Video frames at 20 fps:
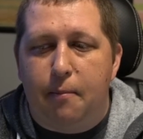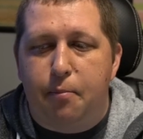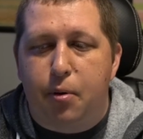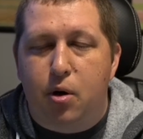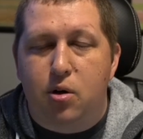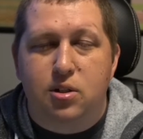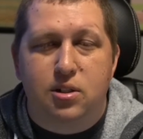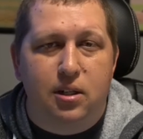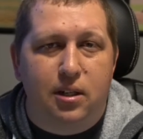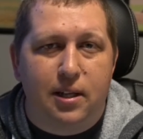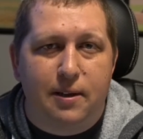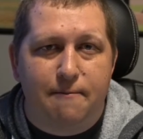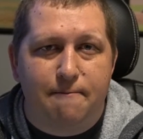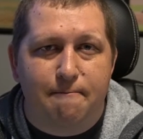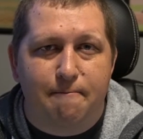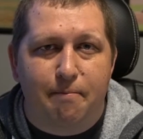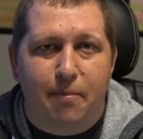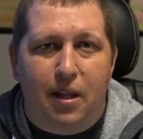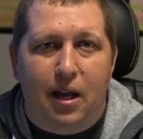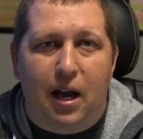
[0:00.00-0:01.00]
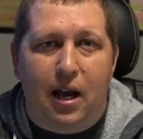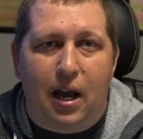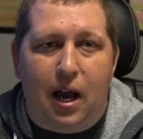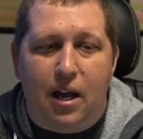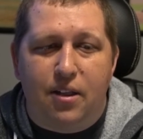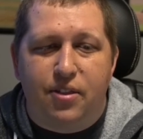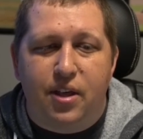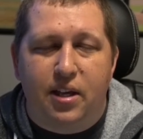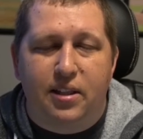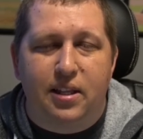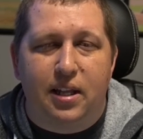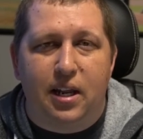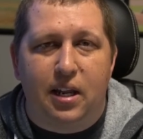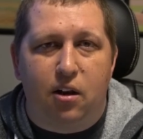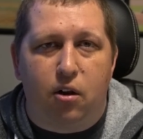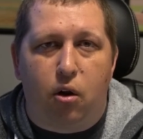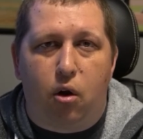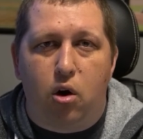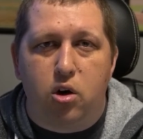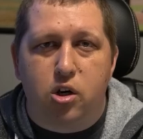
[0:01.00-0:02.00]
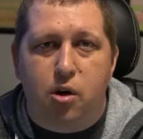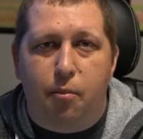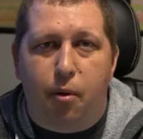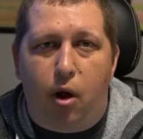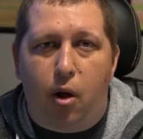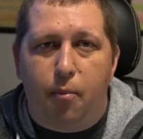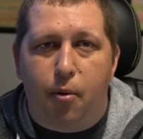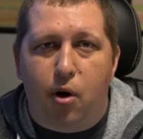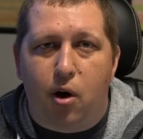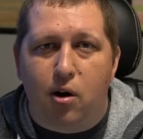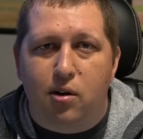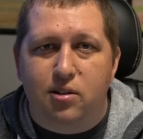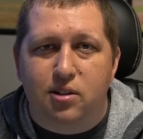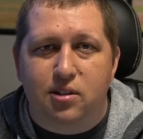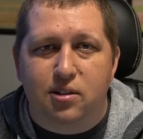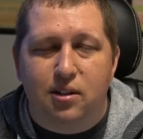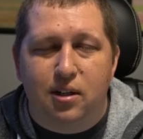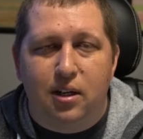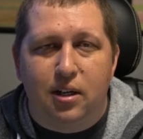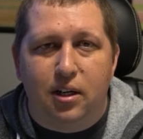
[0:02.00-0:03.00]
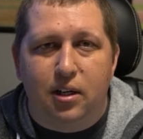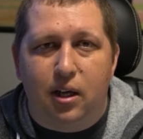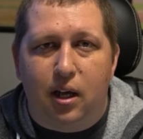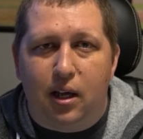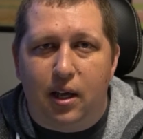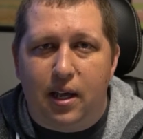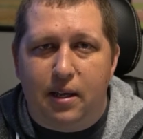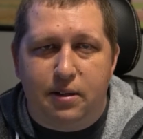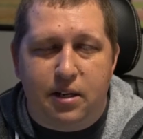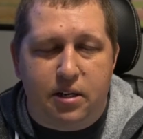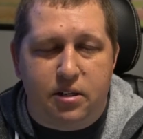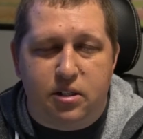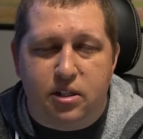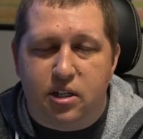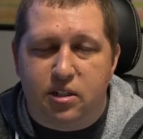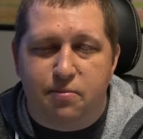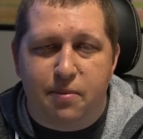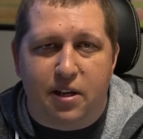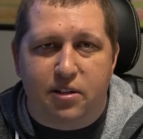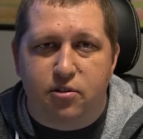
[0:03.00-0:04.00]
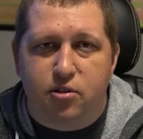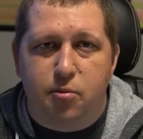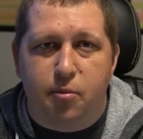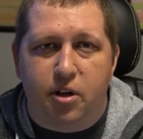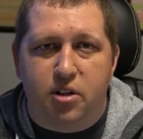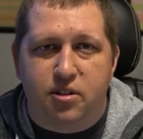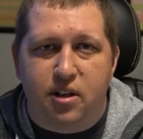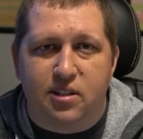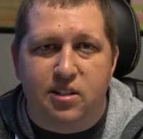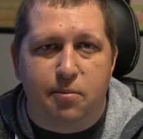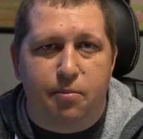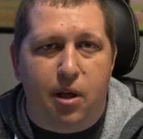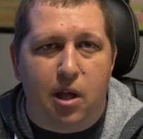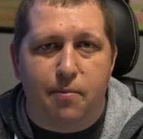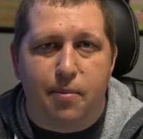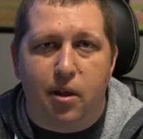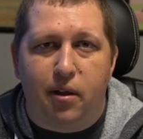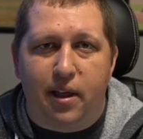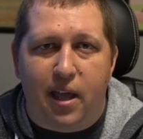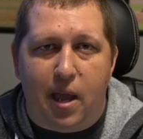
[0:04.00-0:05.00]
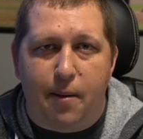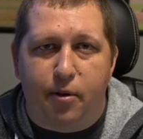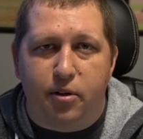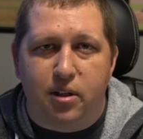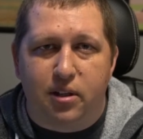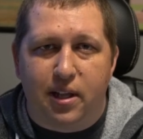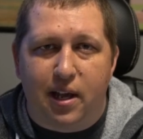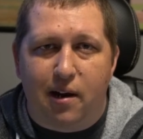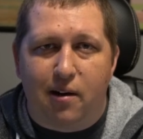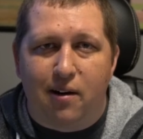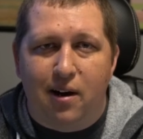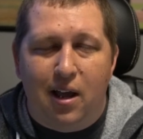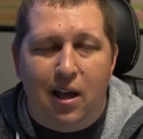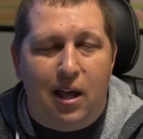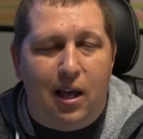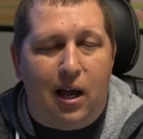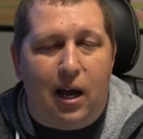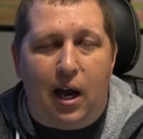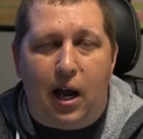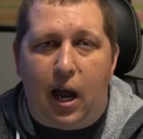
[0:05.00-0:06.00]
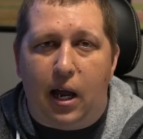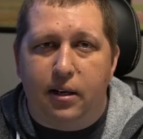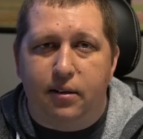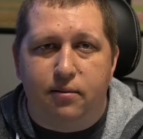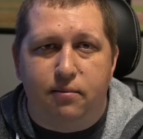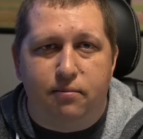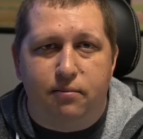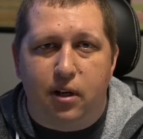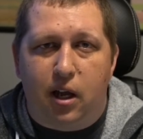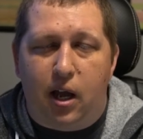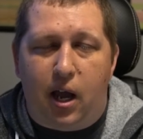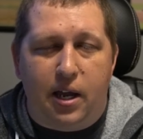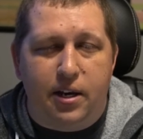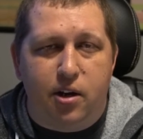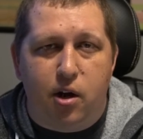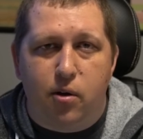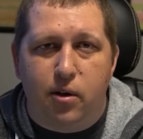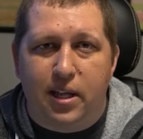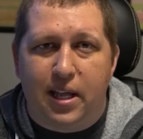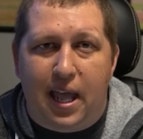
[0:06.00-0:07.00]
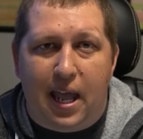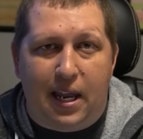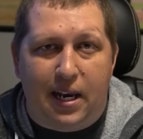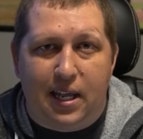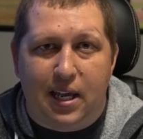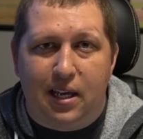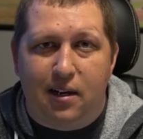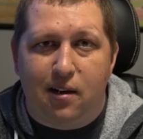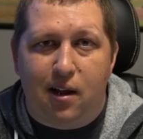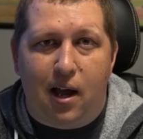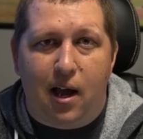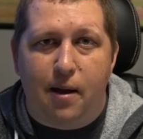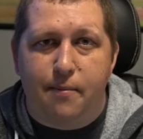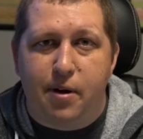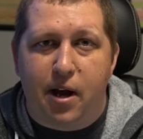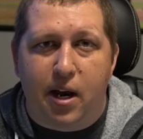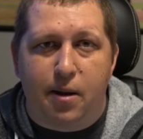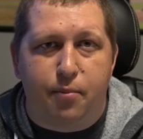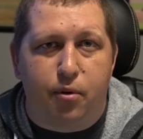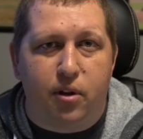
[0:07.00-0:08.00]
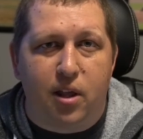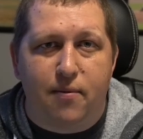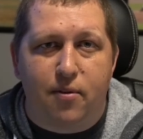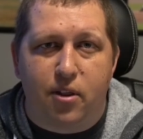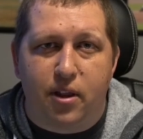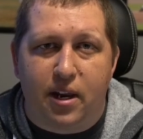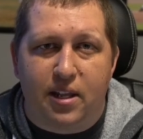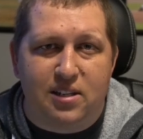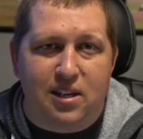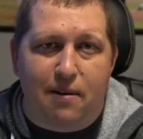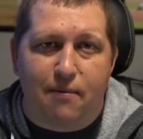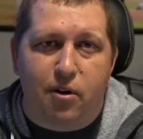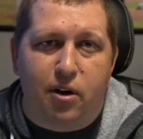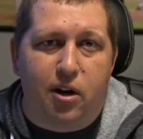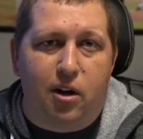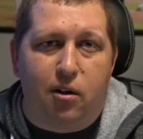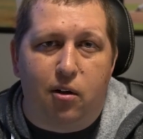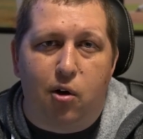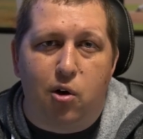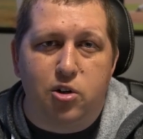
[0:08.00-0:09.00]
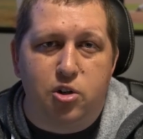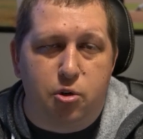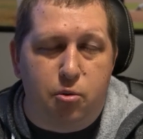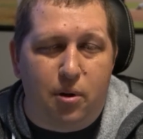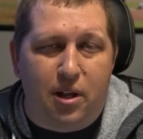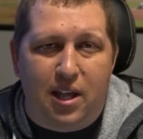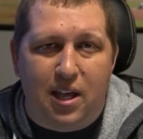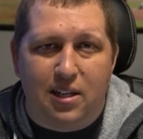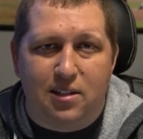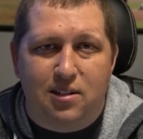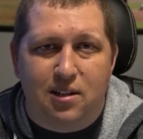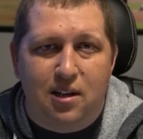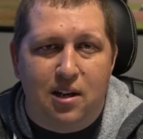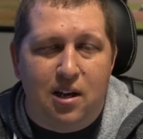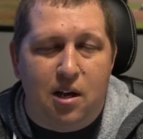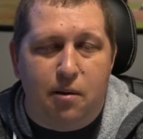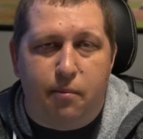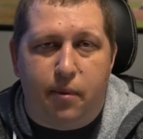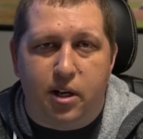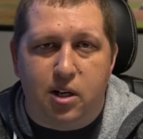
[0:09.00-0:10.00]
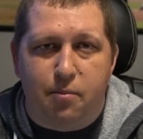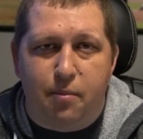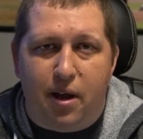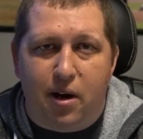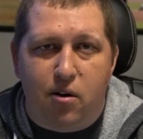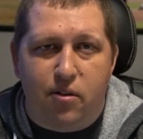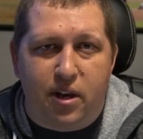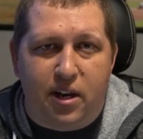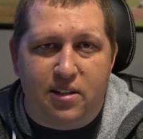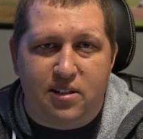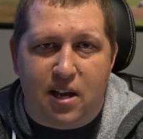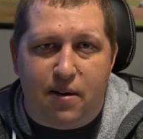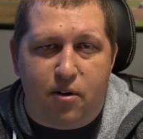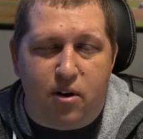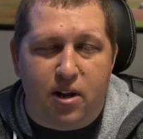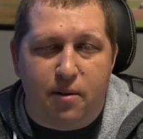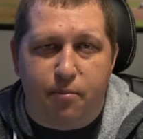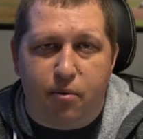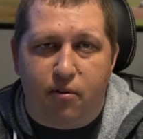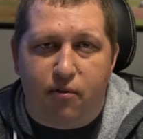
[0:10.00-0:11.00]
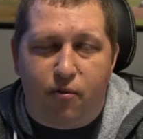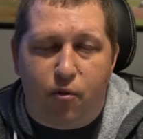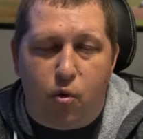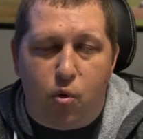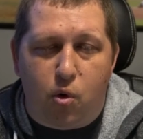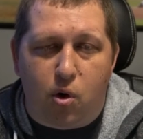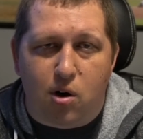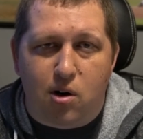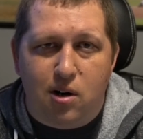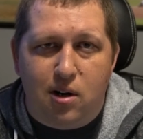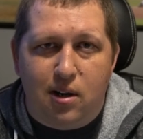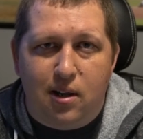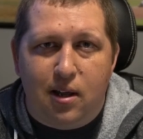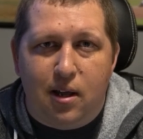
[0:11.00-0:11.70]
Personally, I think that in larger ballparks, it just makes too much sense to play Billy Hamilton there. I know he can't hit. I'm not a believer that he's ever going to learn to hit much better than he's ever hit before.